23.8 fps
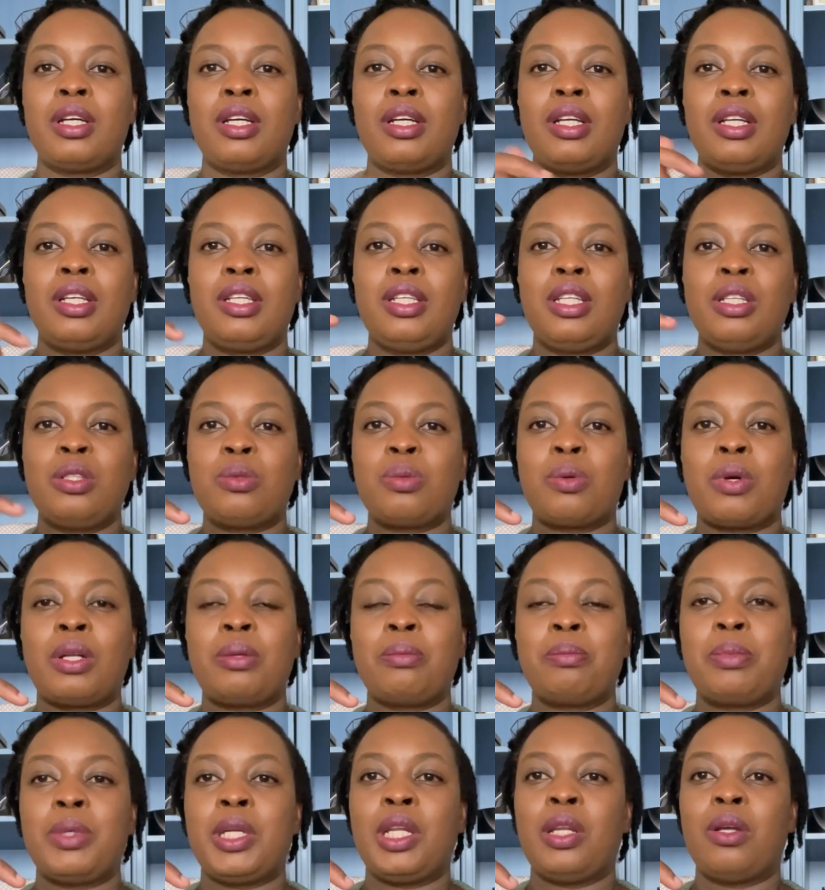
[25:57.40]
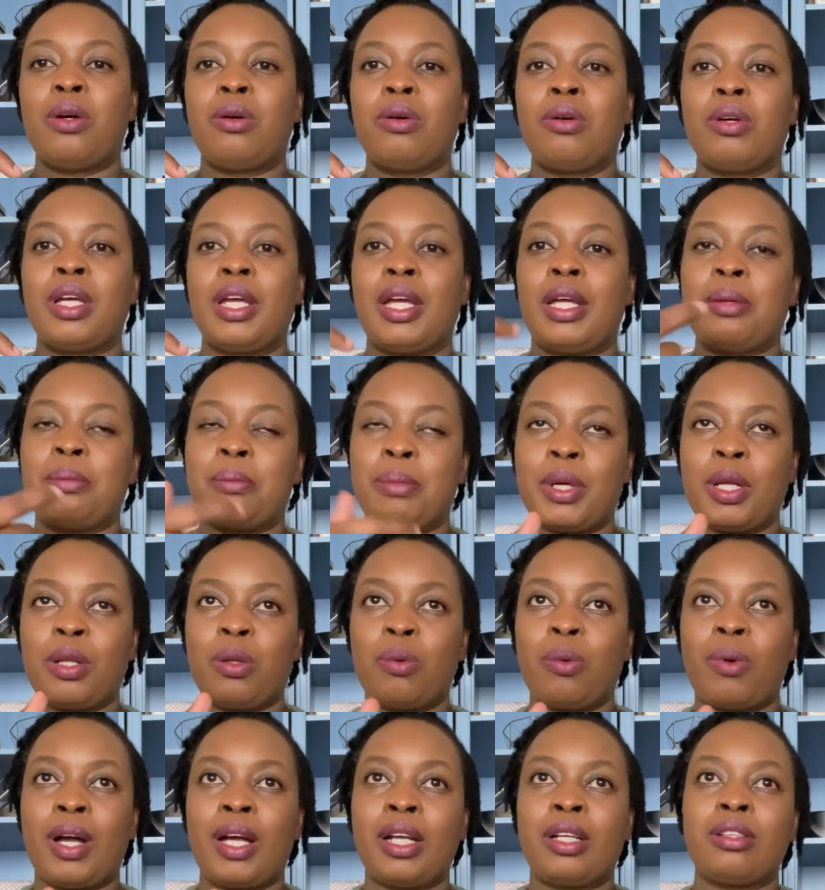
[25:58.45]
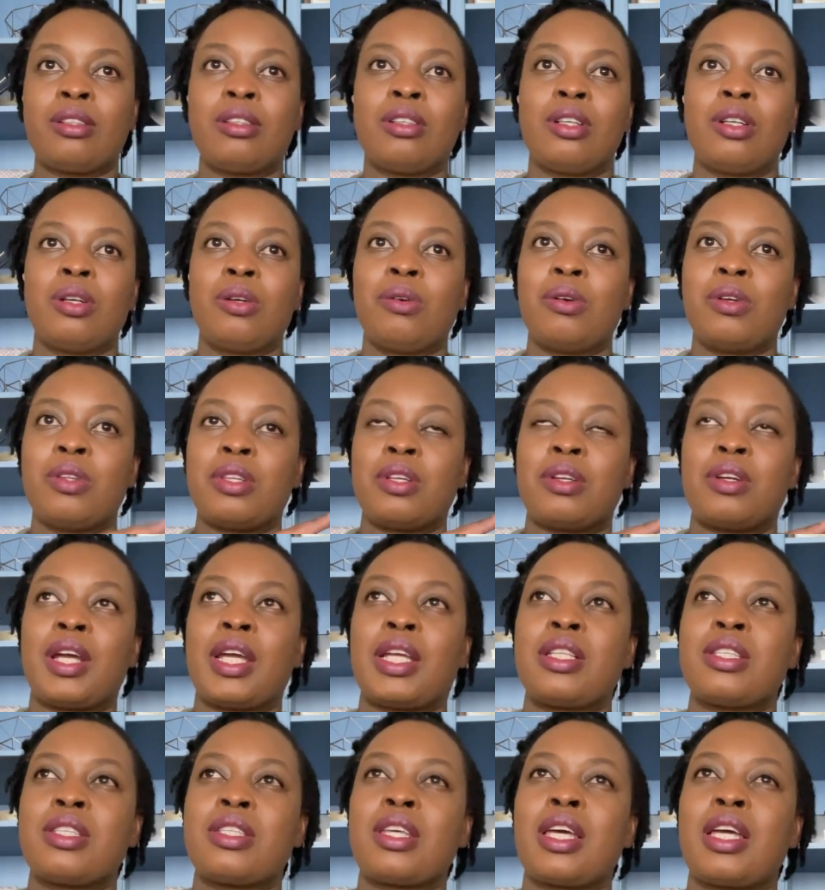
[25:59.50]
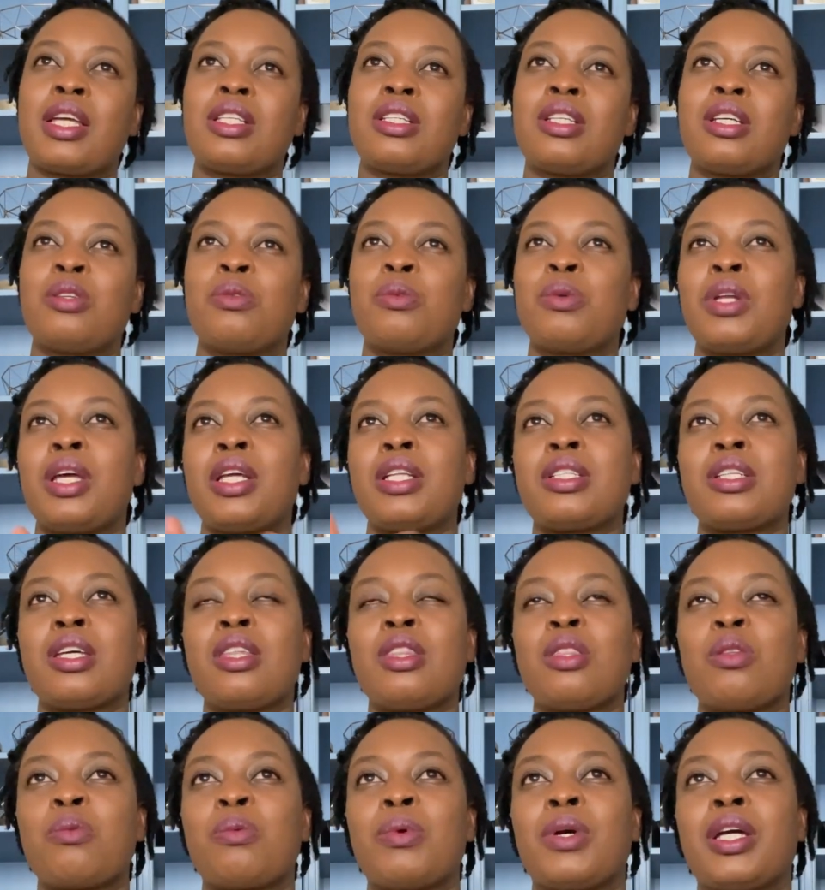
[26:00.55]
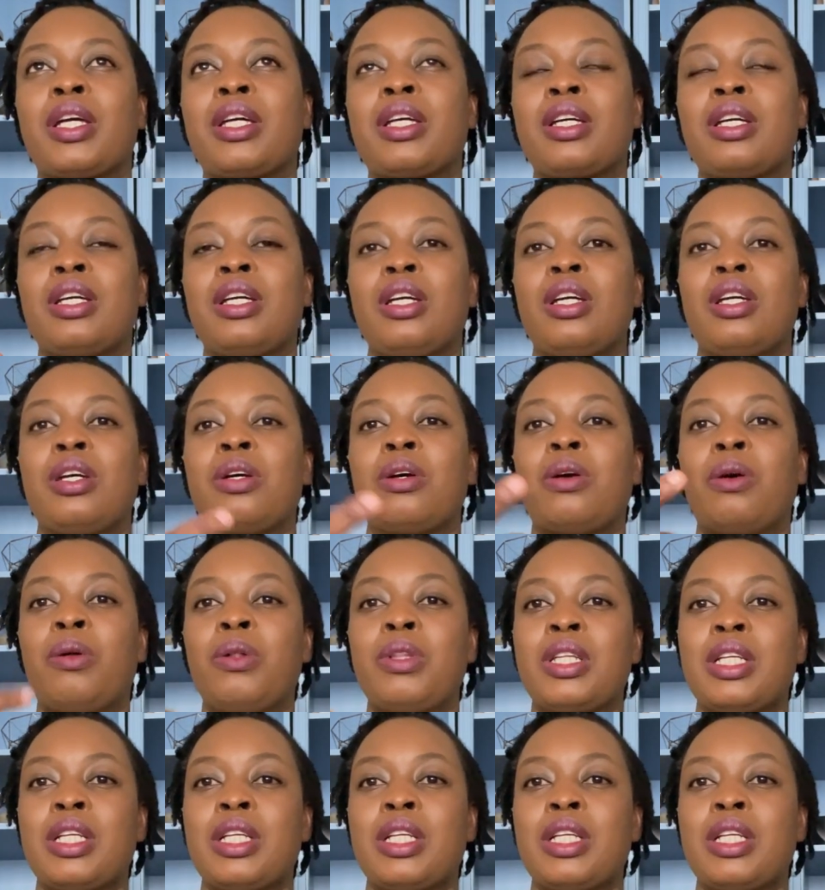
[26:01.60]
knit one below and purl one on the right side, and when I turn the work, all the